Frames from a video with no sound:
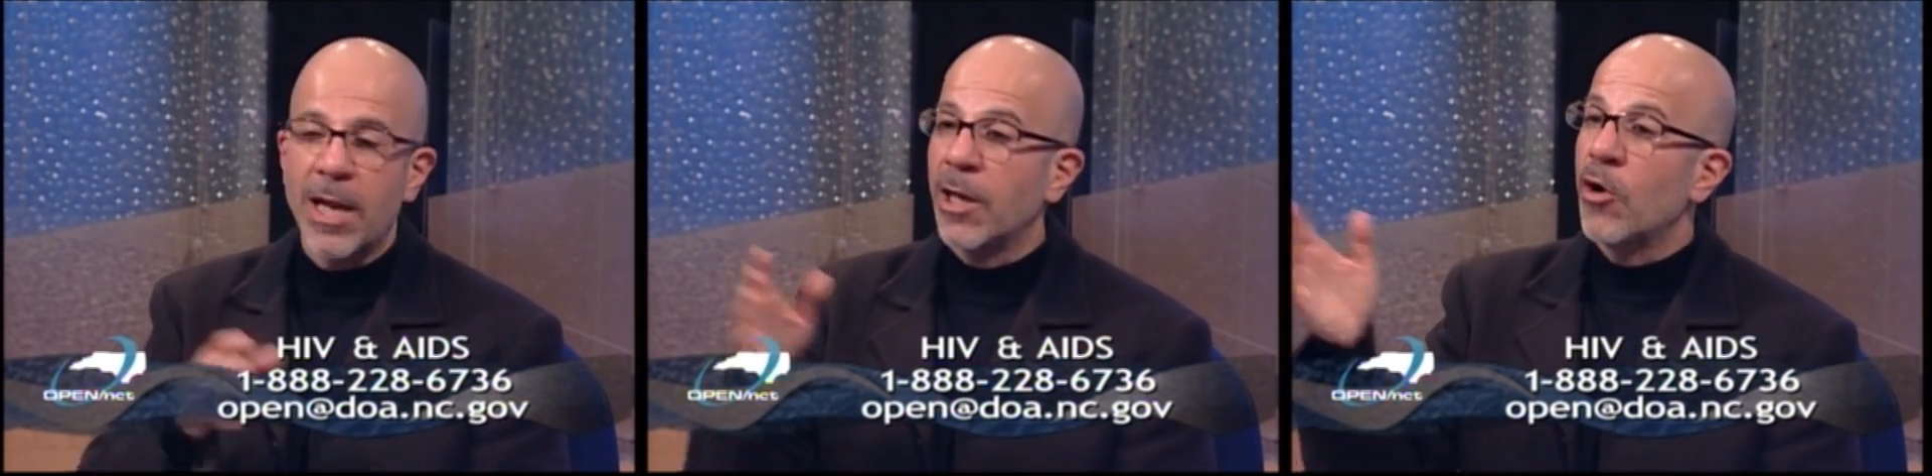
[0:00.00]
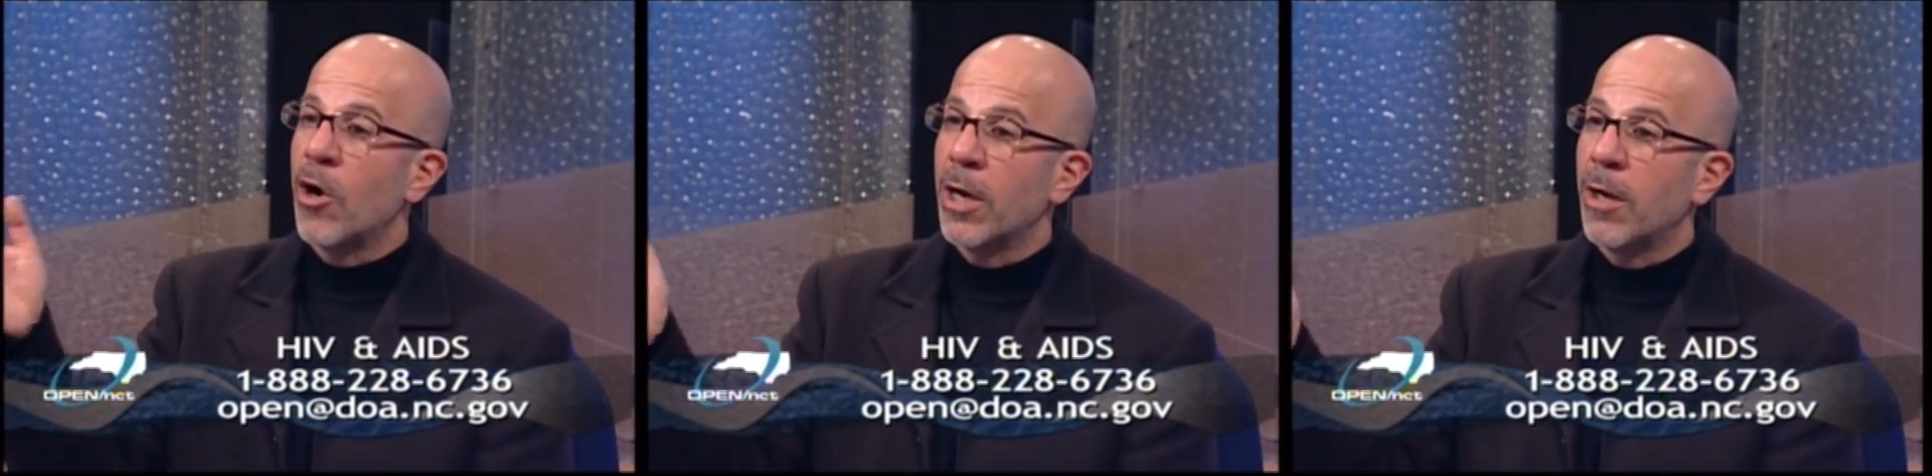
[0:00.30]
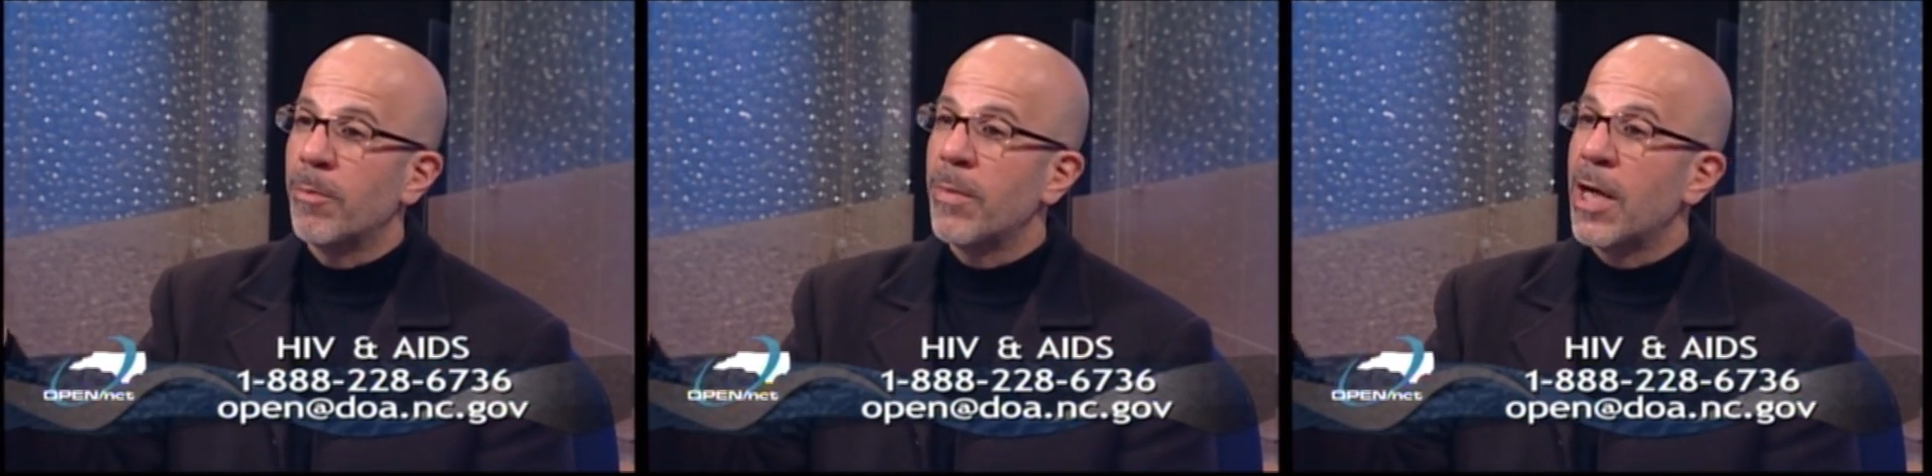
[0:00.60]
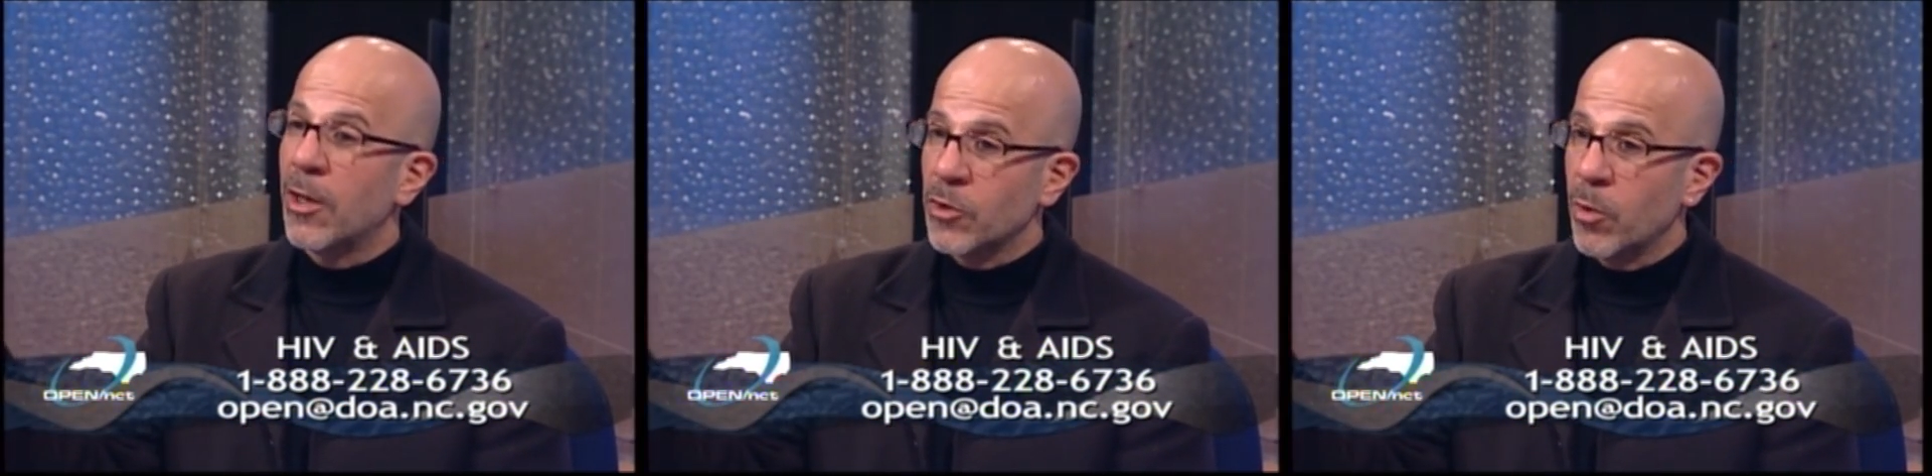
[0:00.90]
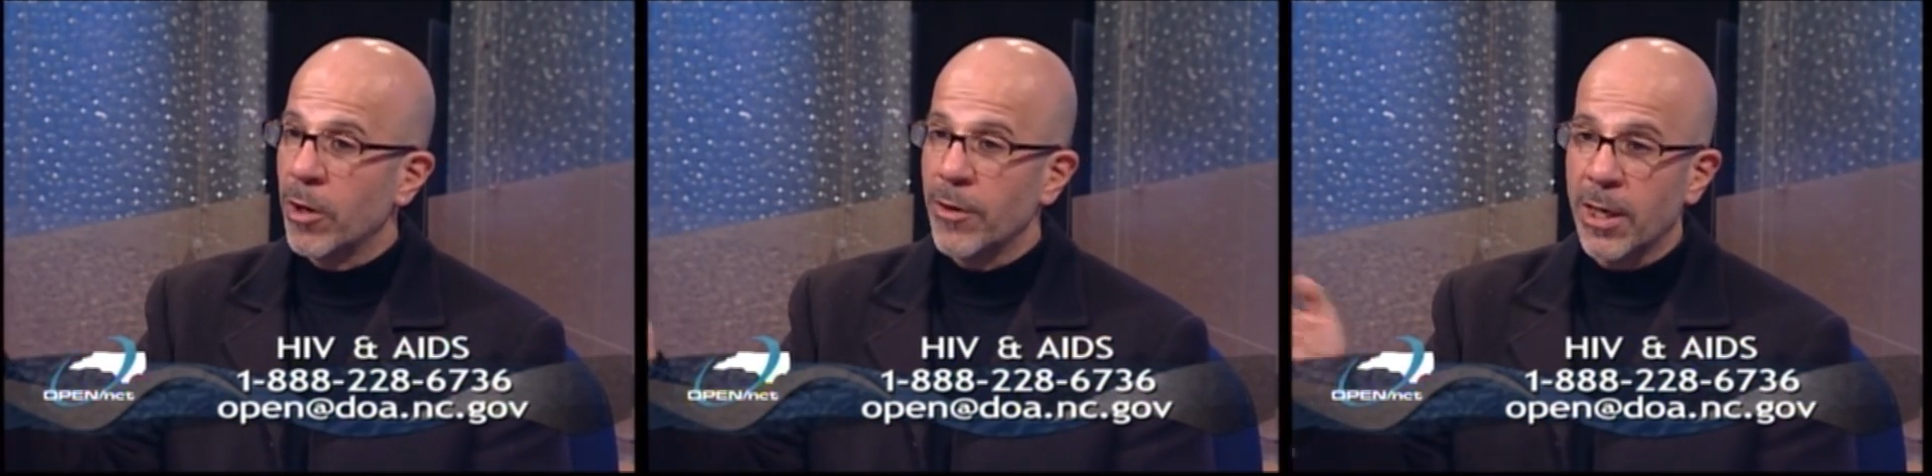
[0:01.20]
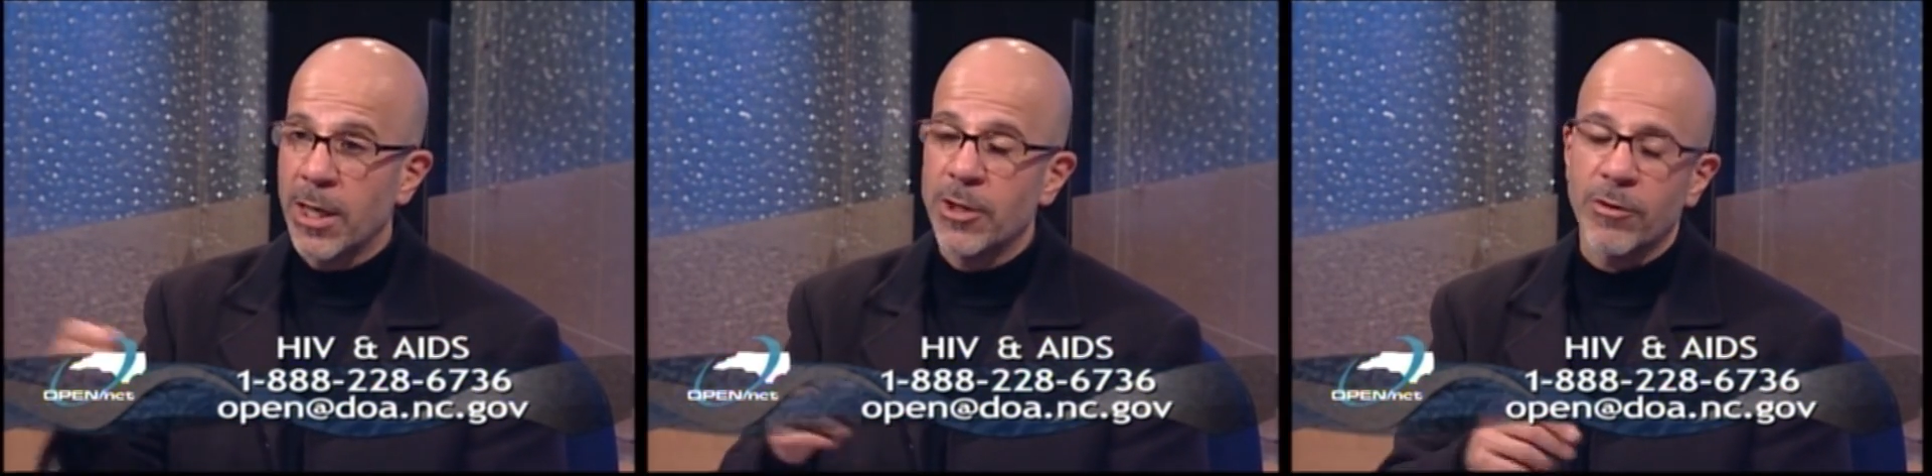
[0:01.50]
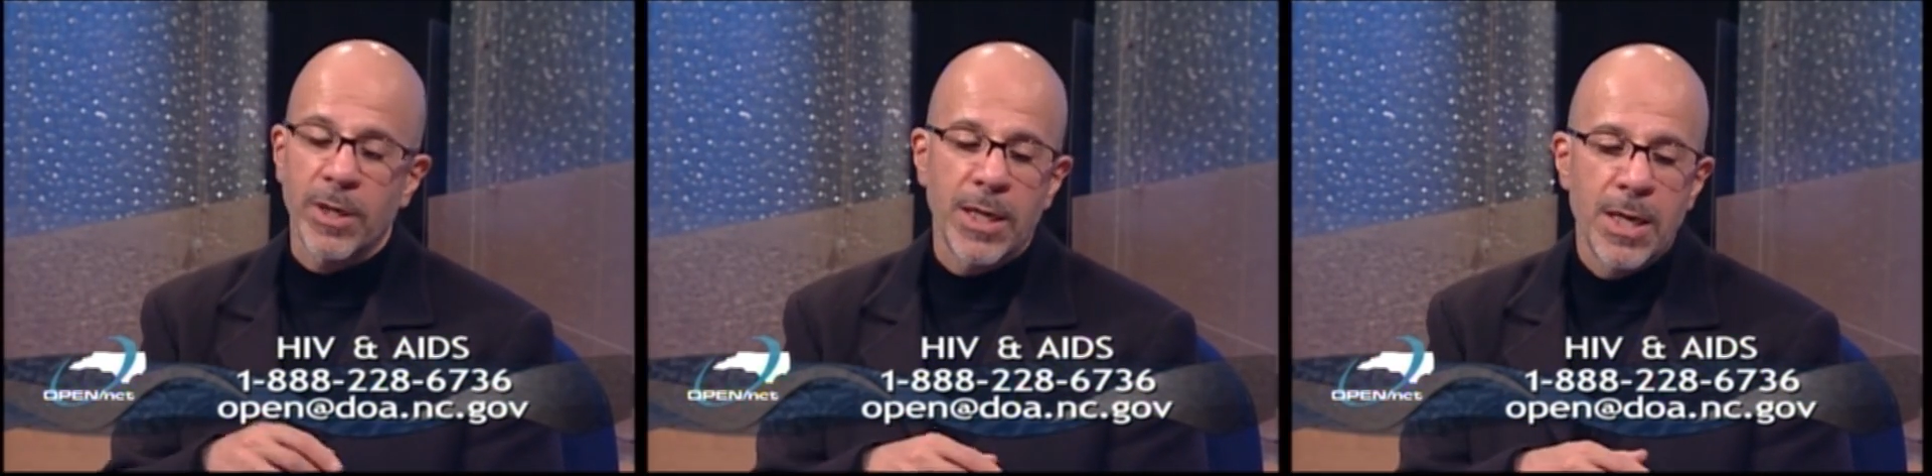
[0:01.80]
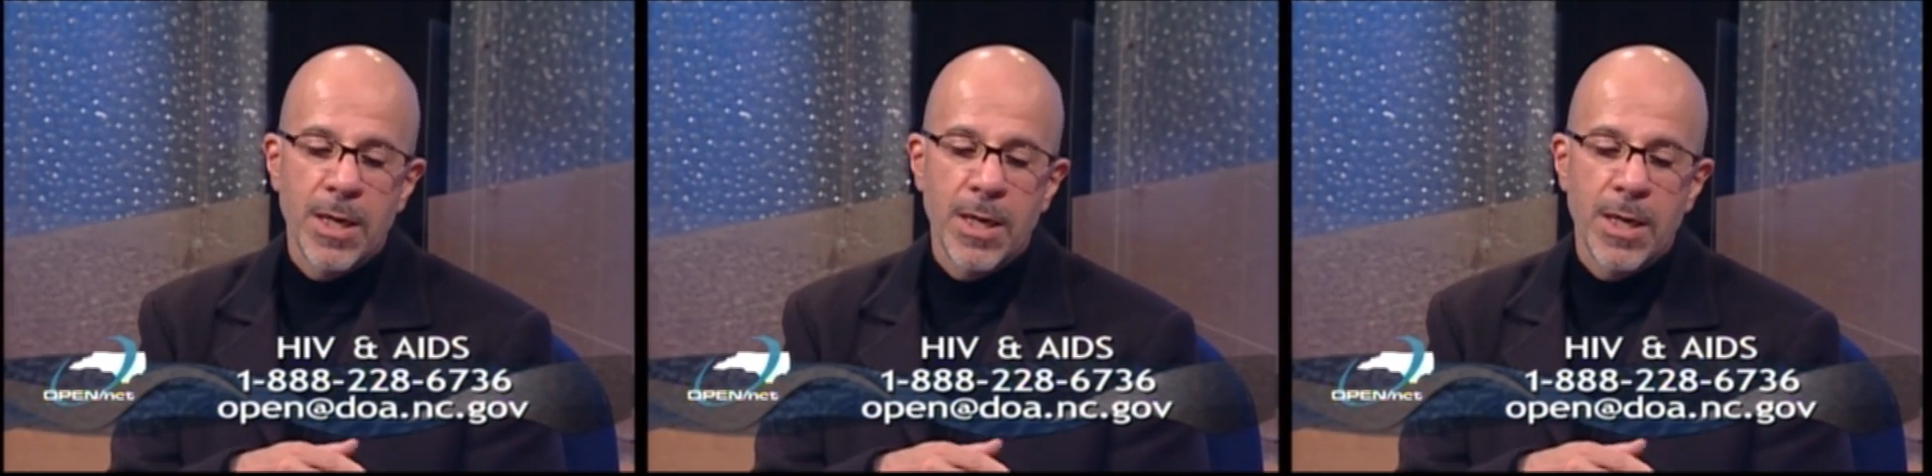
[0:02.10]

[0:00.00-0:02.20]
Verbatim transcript: had gone up elsewhere in the country.